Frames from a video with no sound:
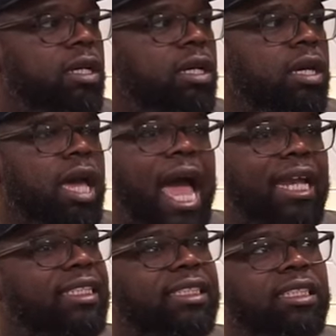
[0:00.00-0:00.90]
Mm-hmm.
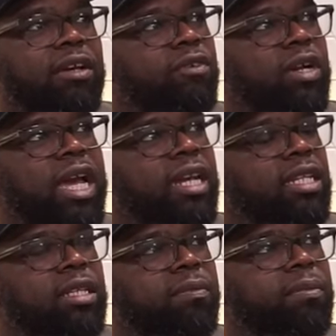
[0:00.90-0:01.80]
I just never had
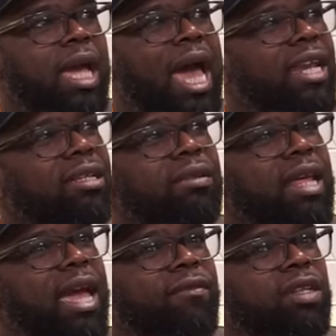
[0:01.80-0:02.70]
any. I didn't
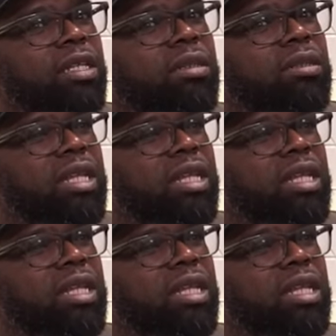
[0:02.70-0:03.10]
have any